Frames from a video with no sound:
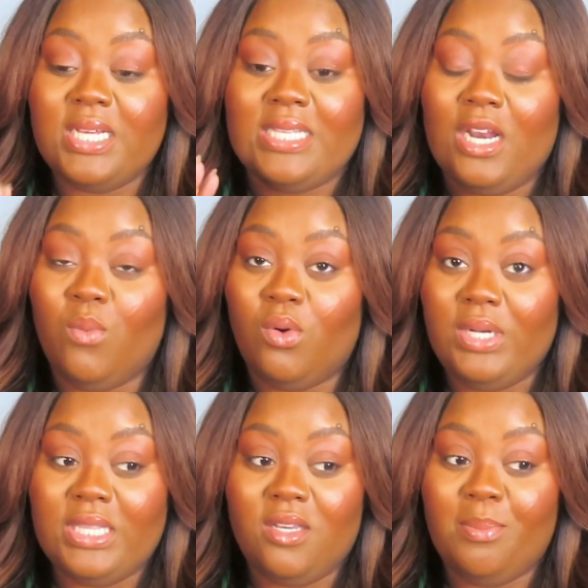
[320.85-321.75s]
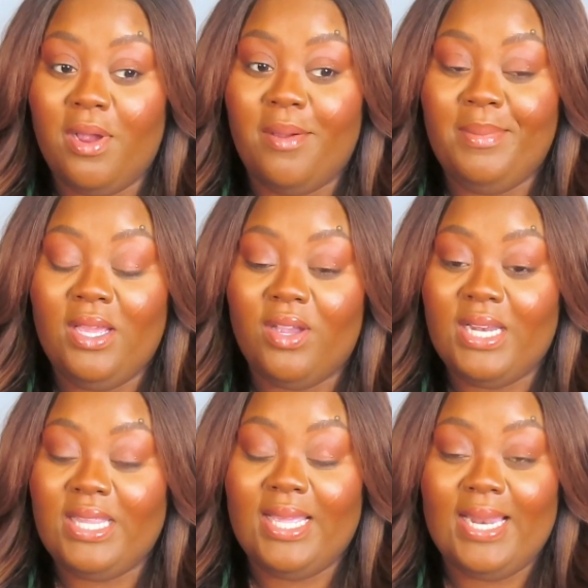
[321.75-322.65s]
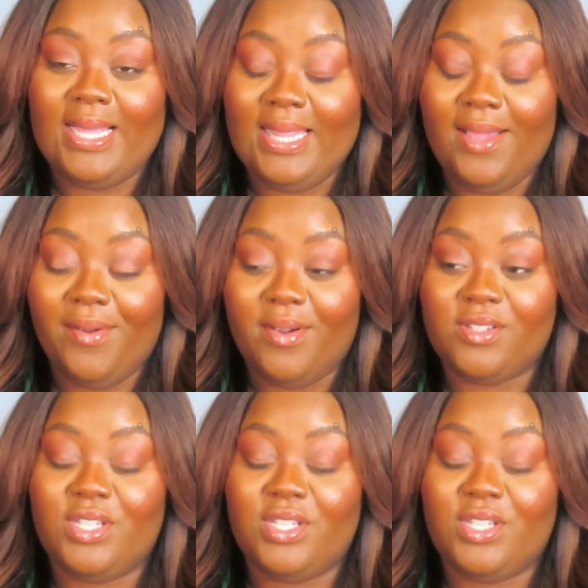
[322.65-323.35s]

because I don't want nothing to burn me or anything like that, girl.